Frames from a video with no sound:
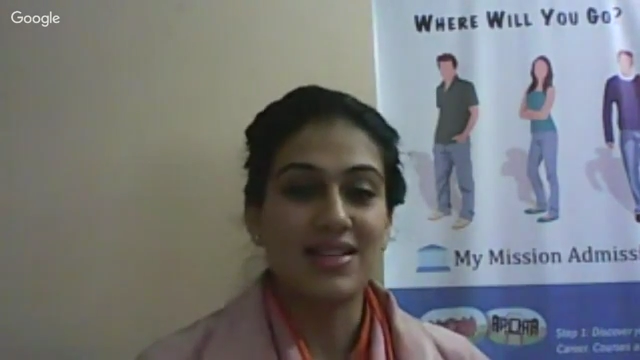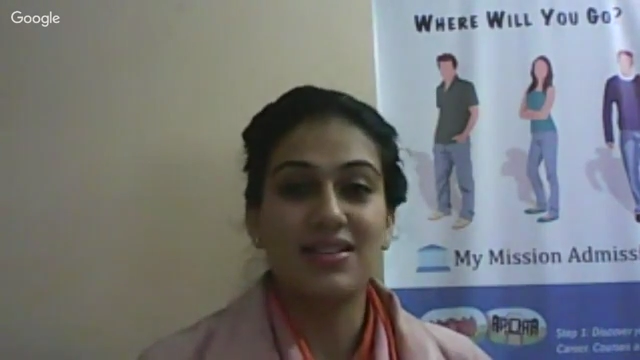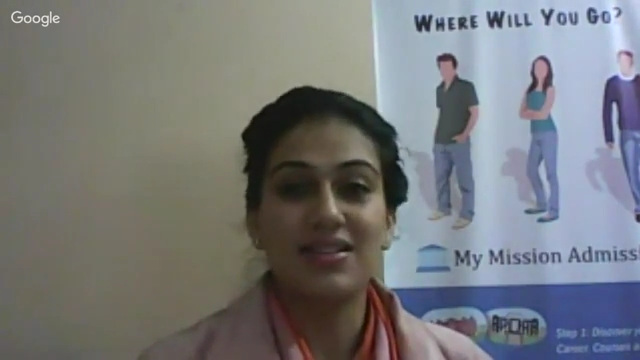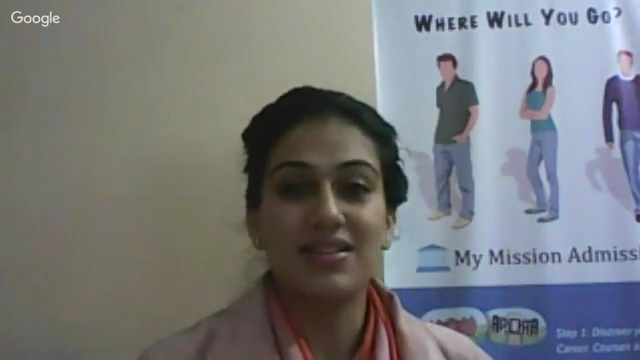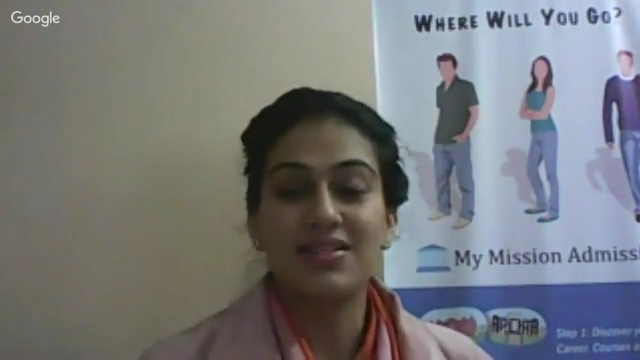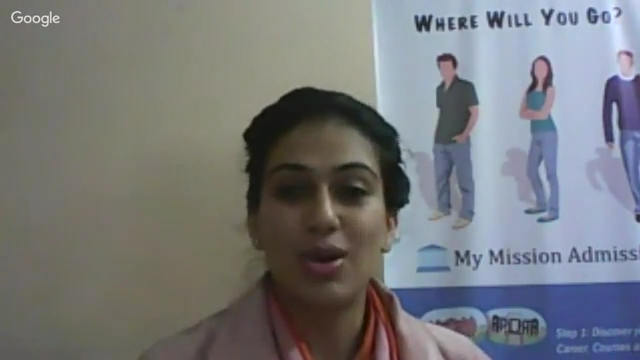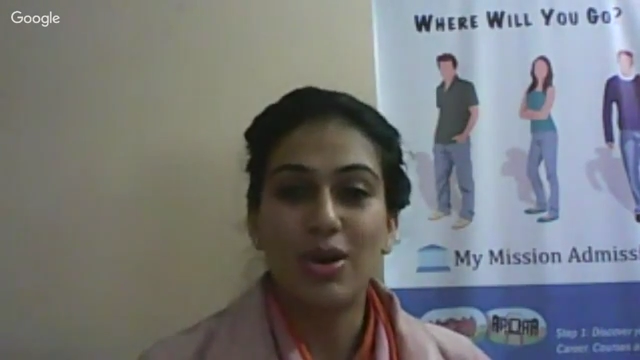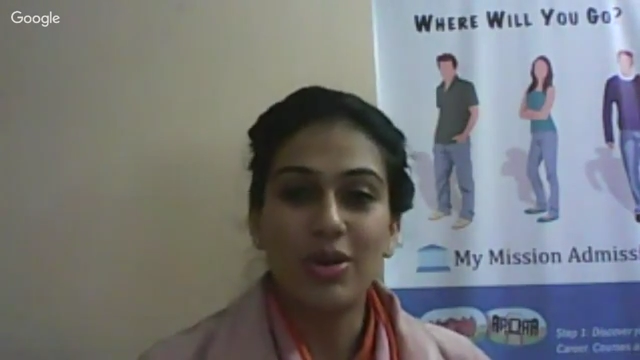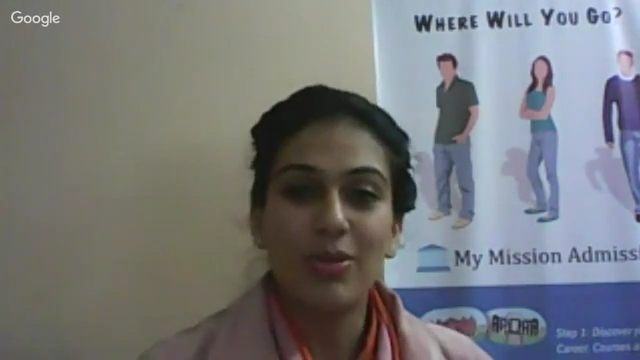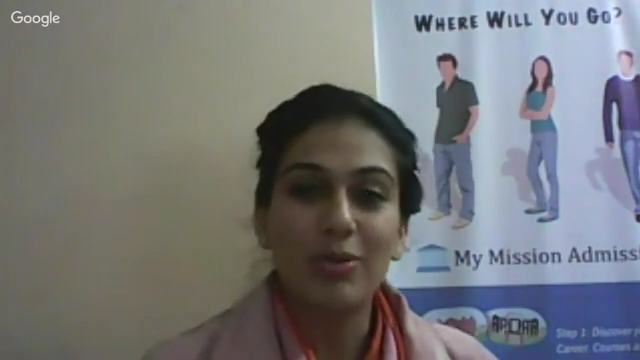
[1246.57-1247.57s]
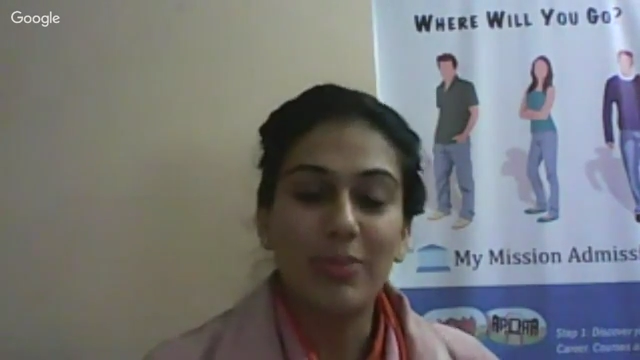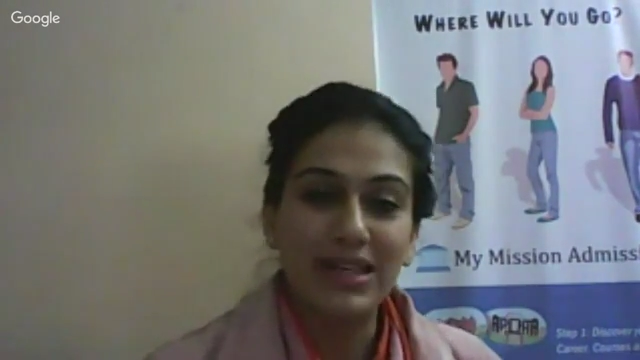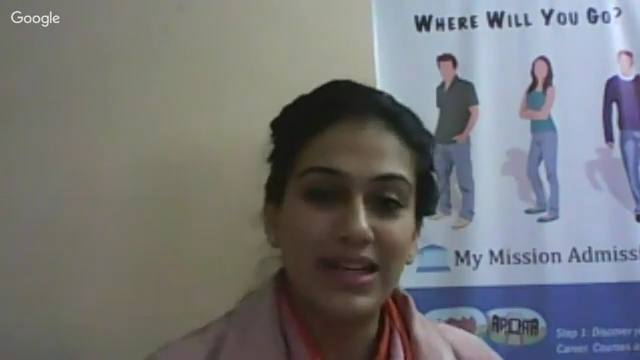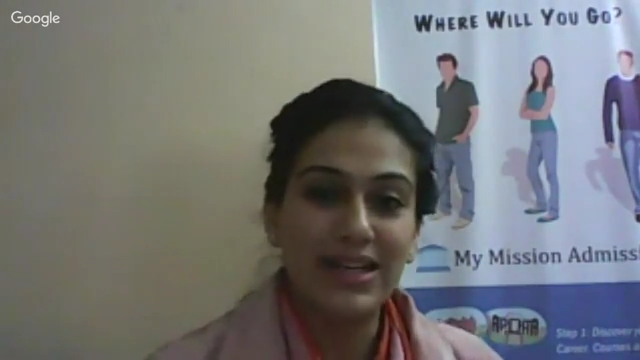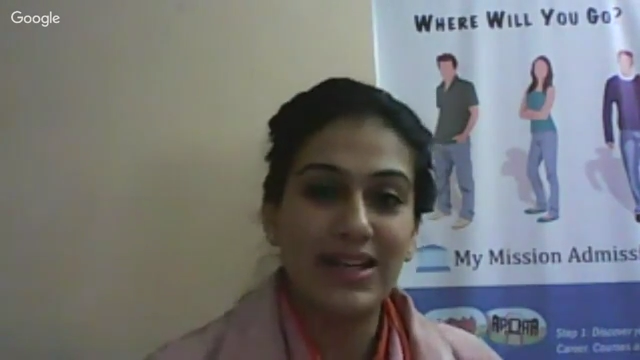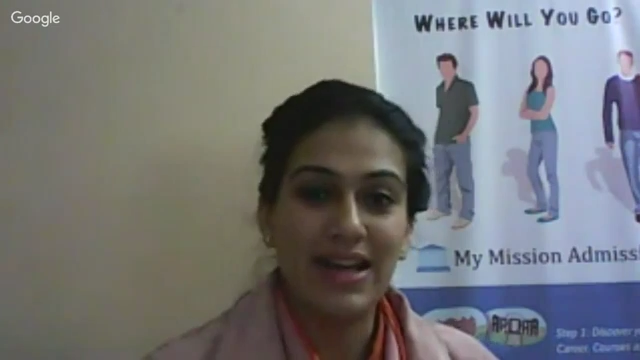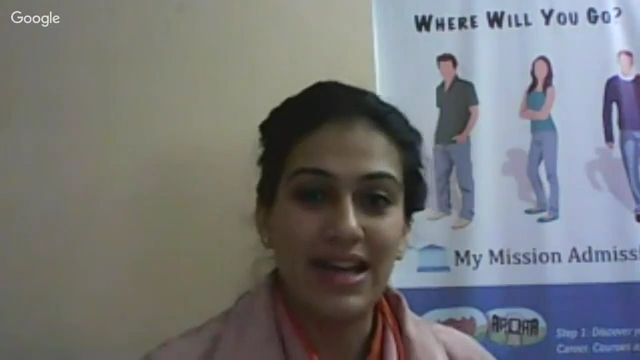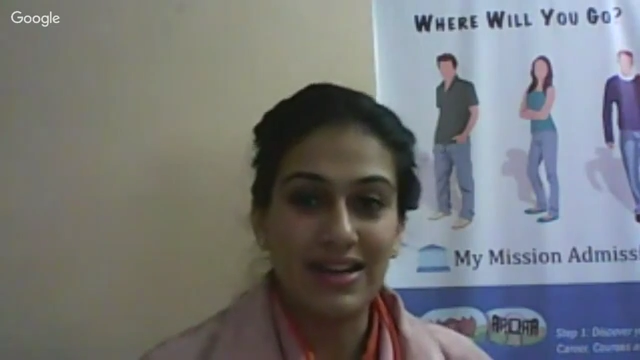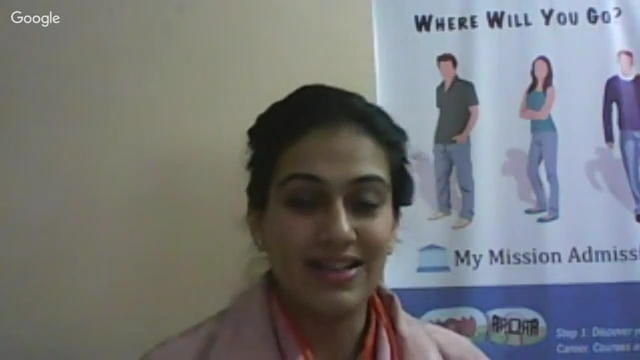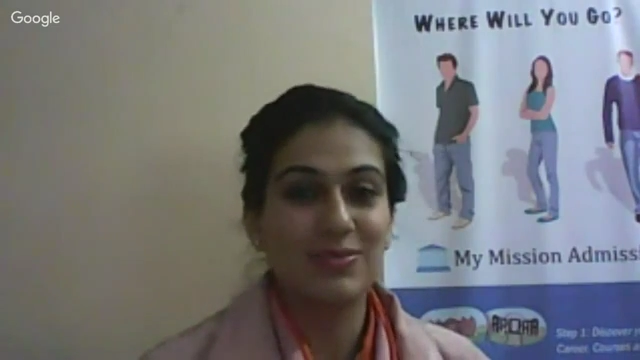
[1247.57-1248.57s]
learned a lot about big data
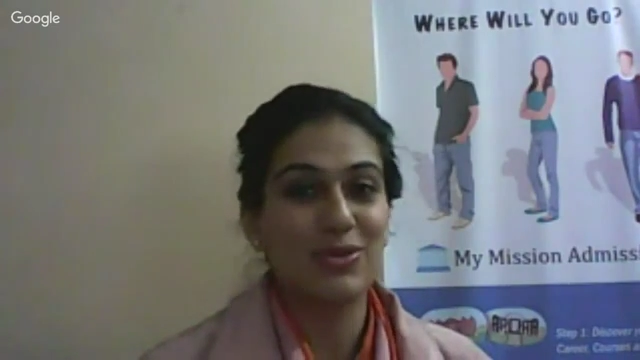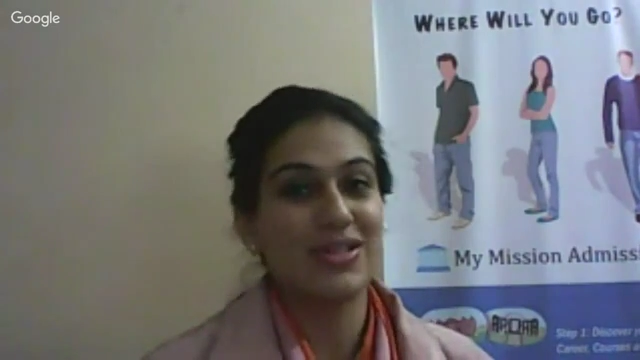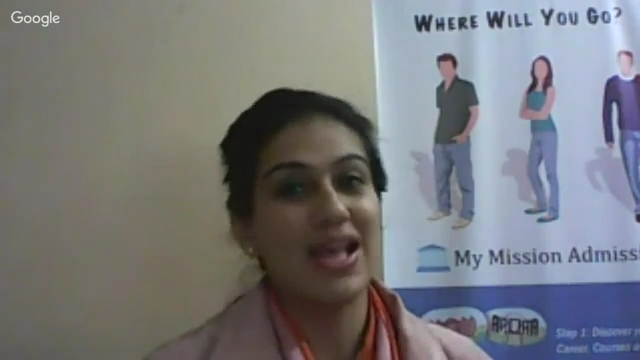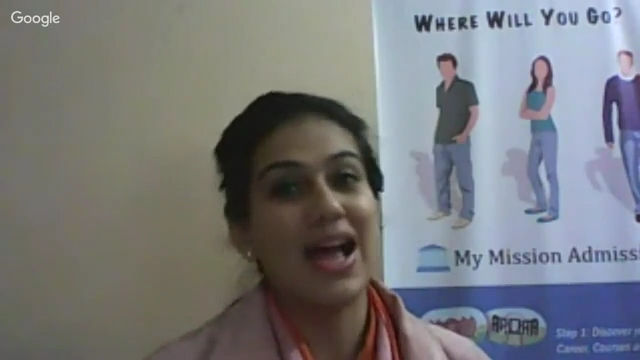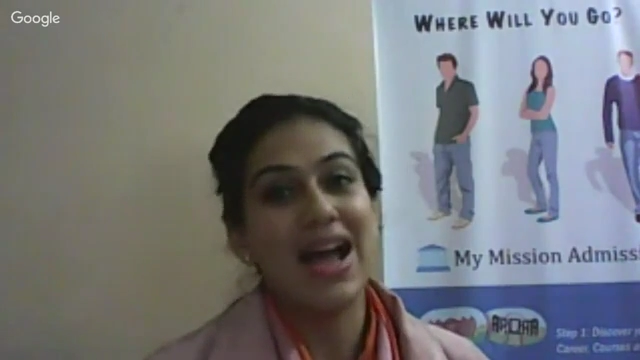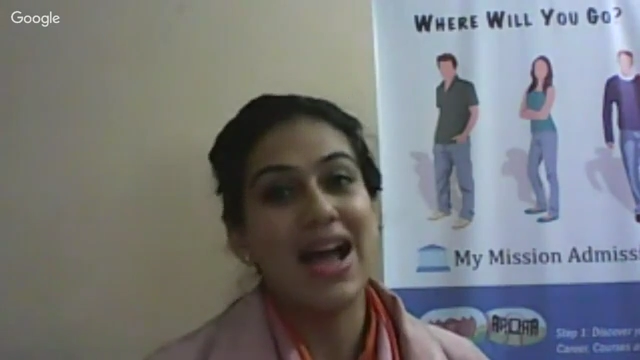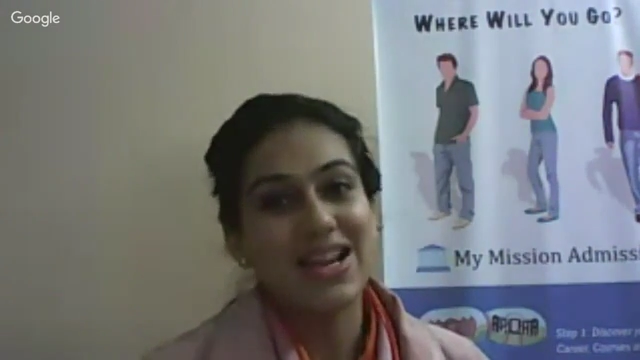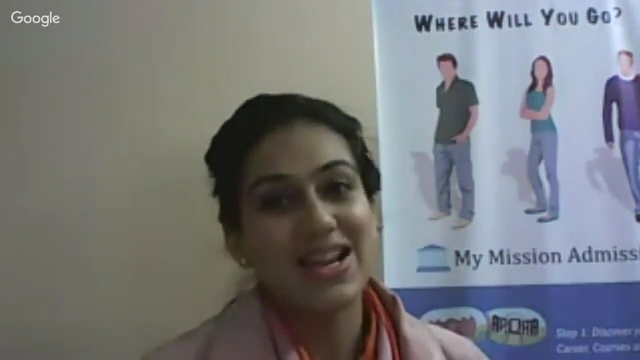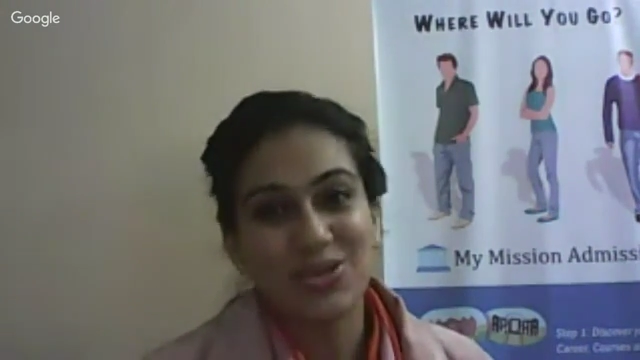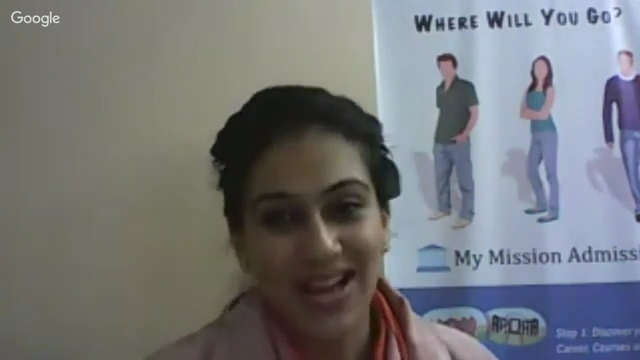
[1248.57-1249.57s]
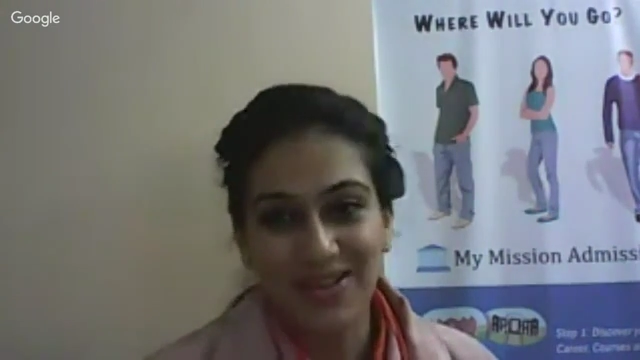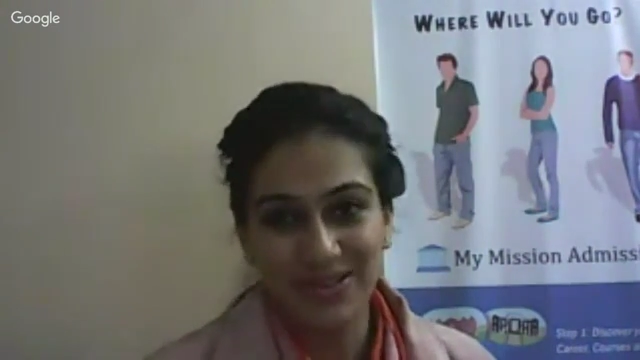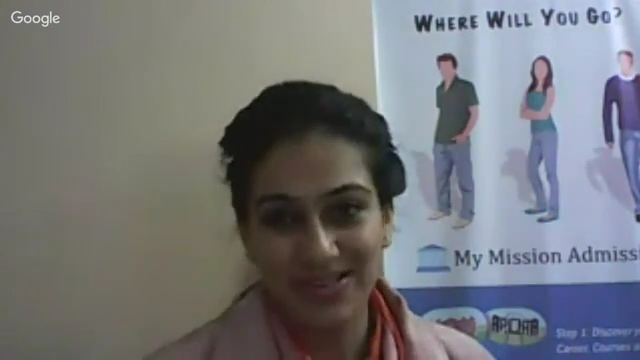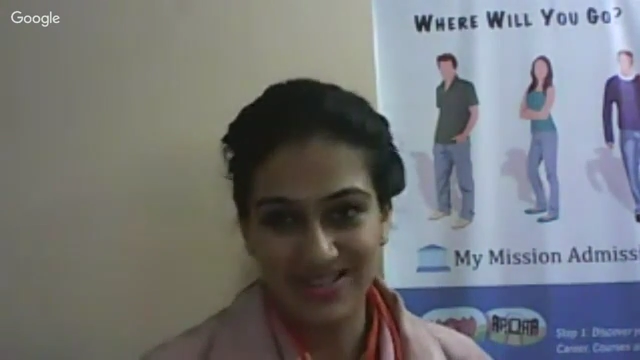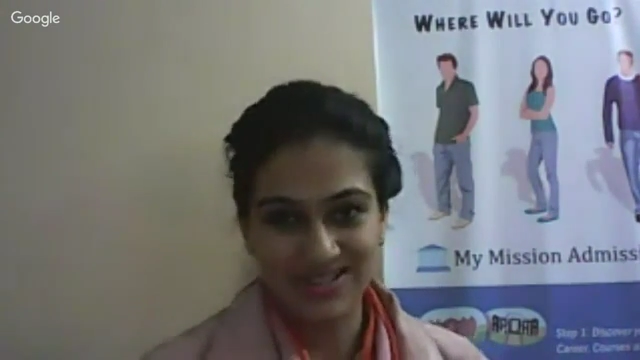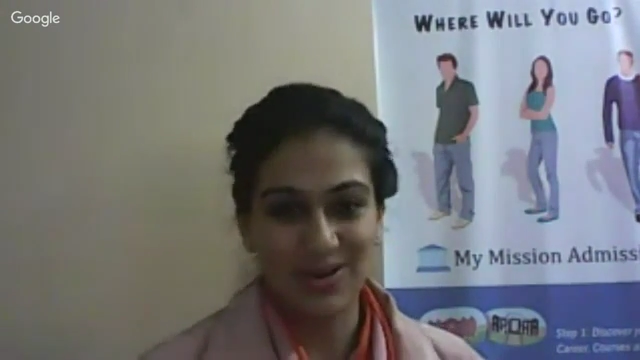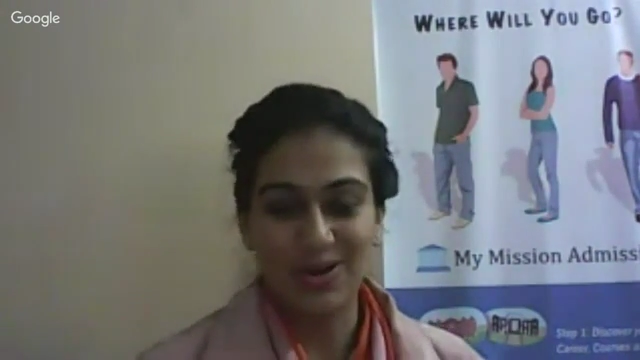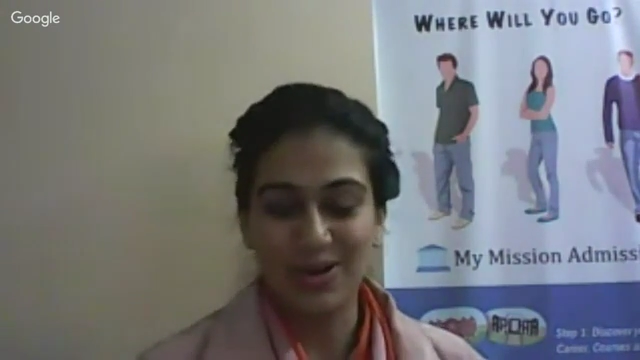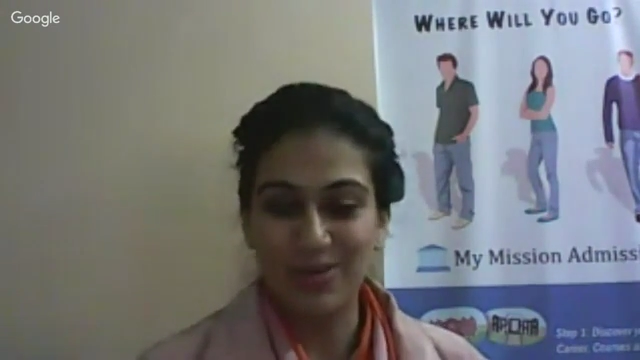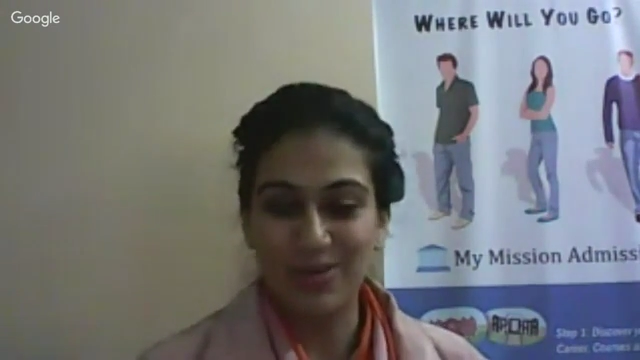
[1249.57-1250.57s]
analytics, because I surely have learned a
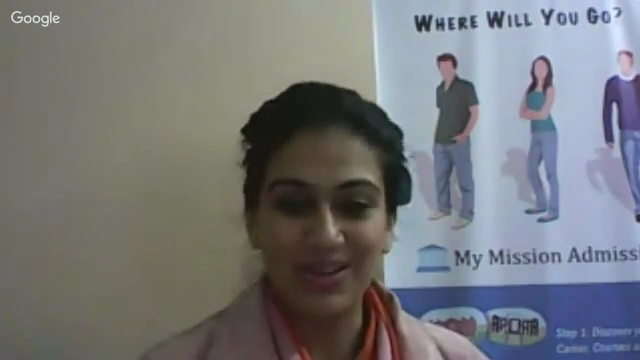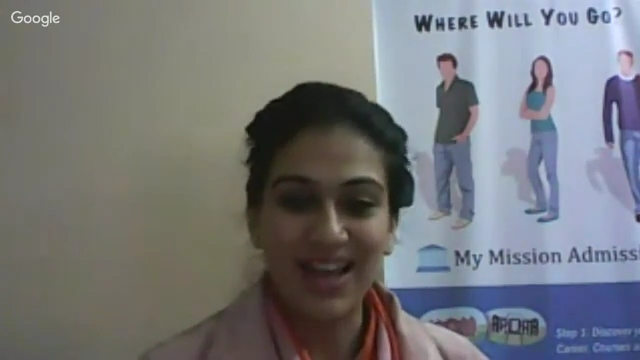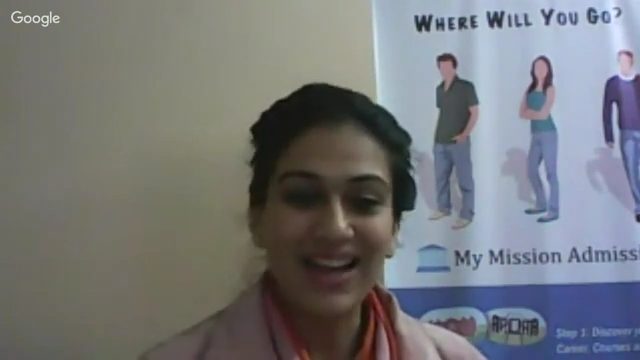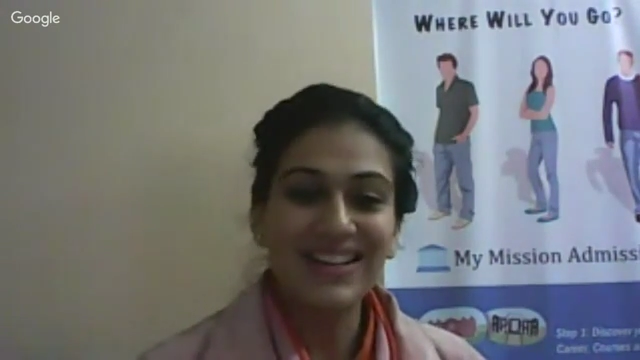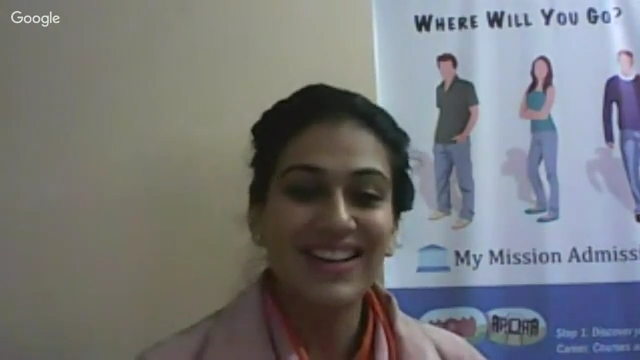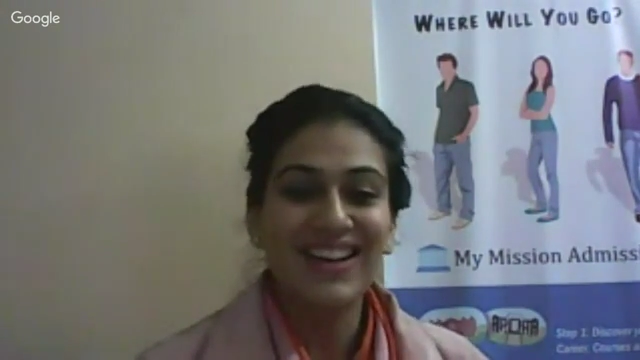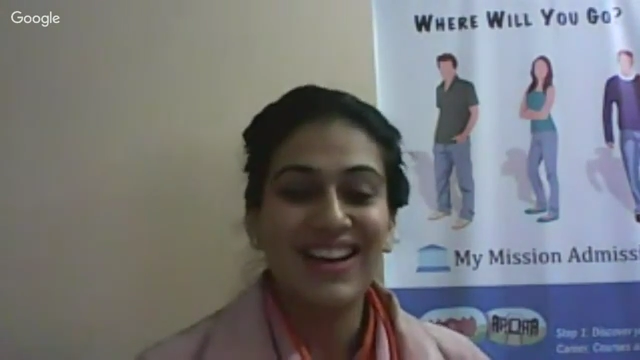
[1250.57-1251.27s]
lot about that.